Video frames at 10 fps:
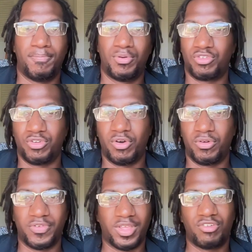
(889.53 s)
Put the
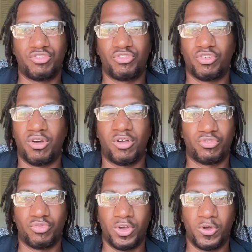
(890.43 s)
notifications on
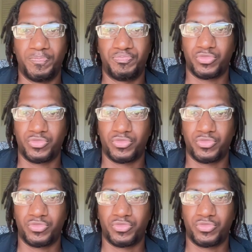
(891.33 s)
as well,